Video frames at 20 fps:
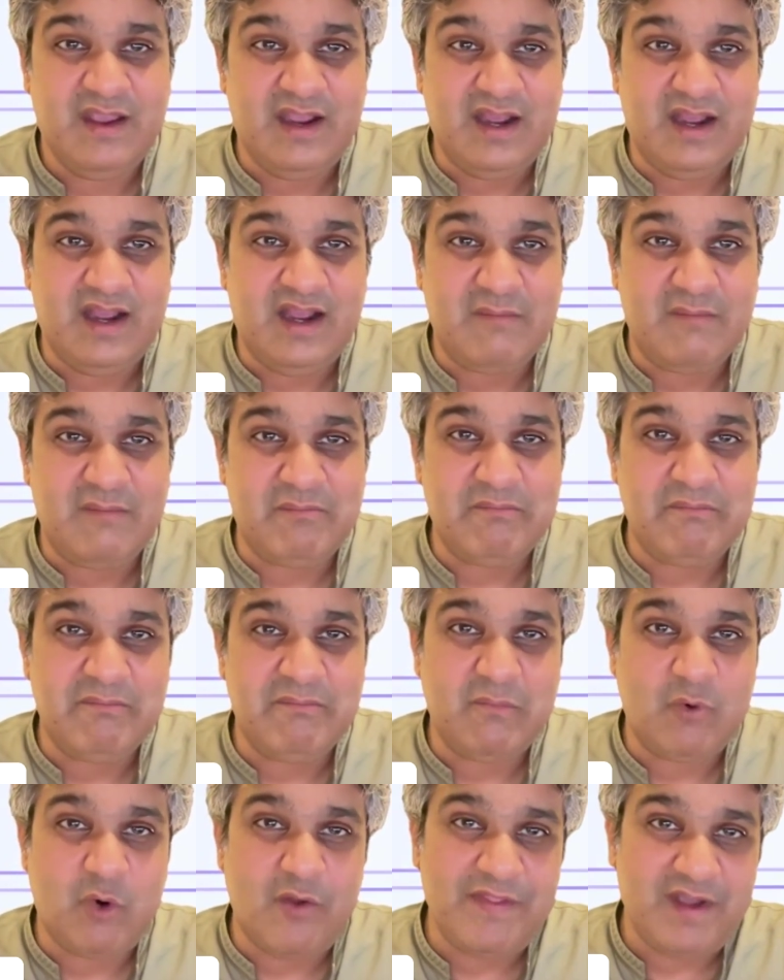Uh,
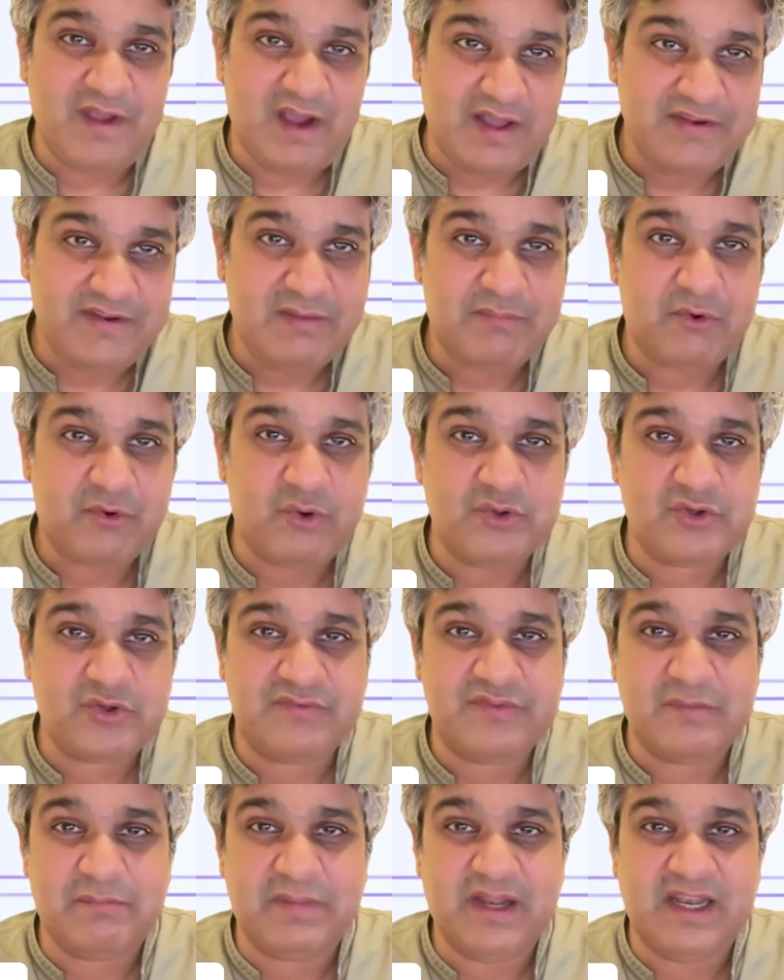on the other approach
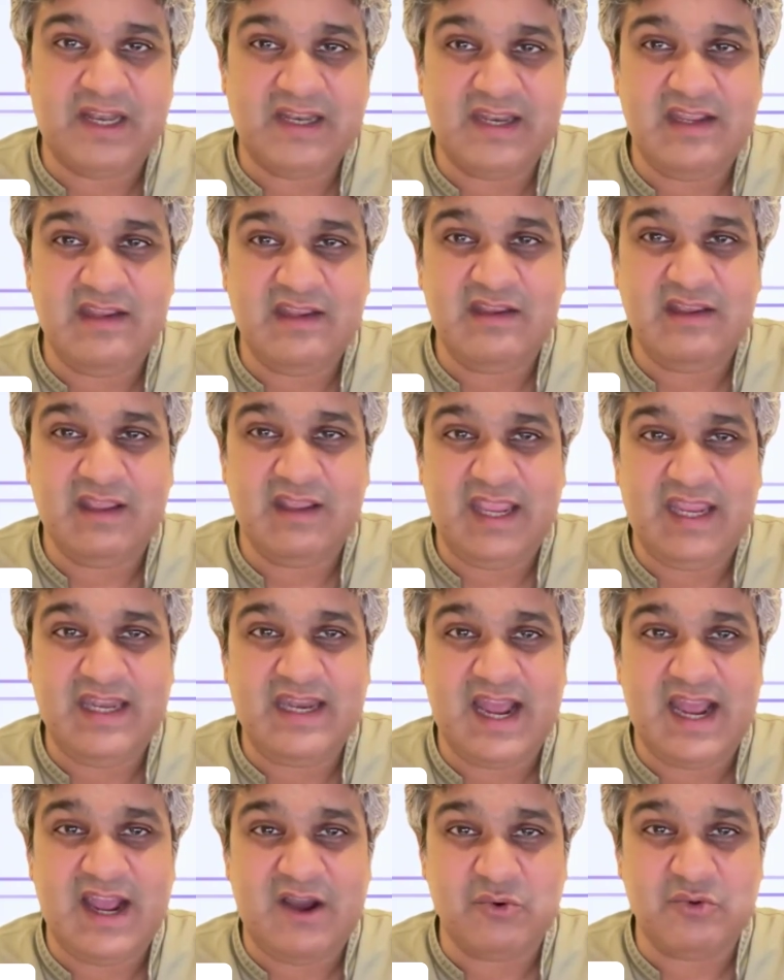of the building
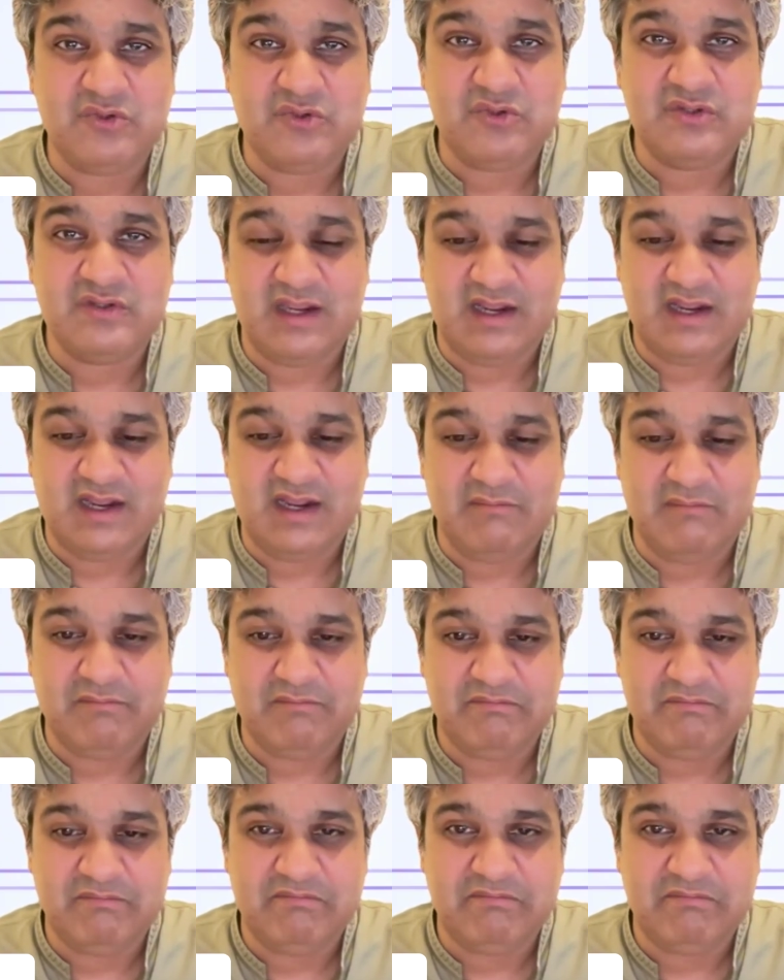in-house, I